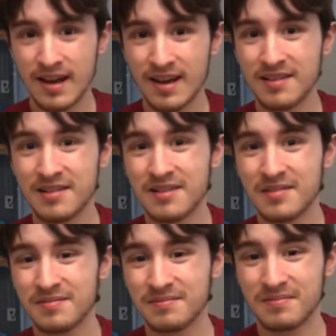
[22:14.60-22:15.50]

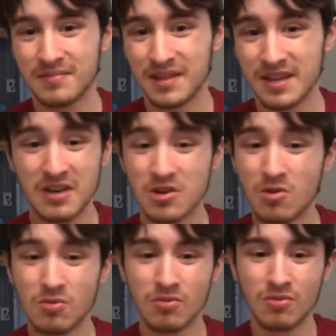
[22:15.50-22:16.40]
And like, I
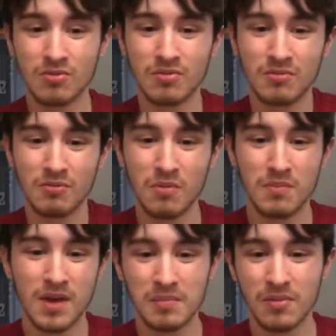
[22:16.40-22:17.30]
don't
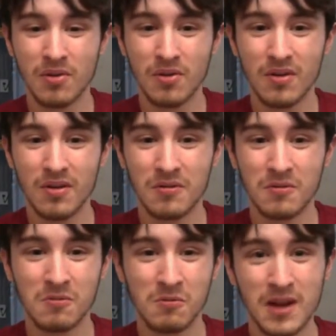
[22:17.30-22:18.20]
remember
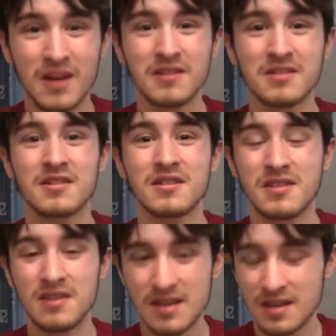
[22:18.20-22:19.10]
when
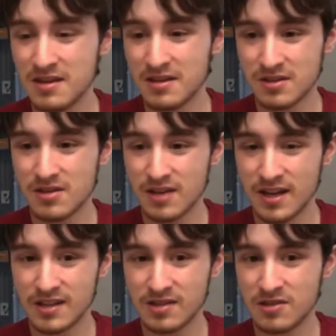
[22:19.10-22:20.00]
the NES
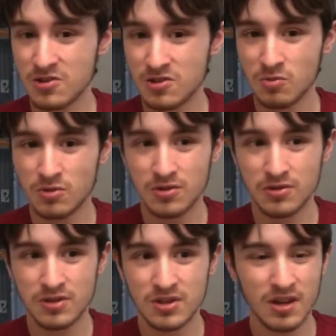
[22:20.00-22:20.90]
Classic Edition
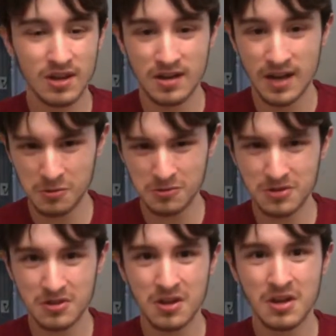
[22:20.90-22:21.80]
was
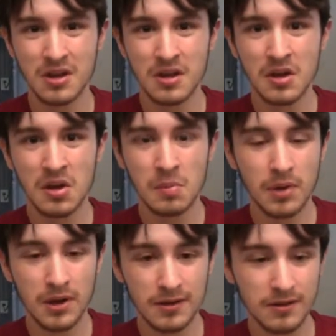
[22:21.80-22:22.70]
announced,
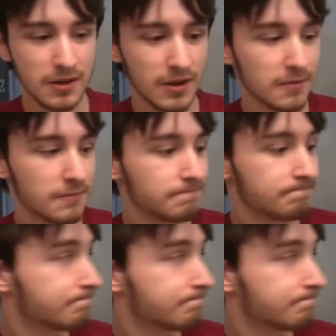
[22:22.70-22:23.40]
but like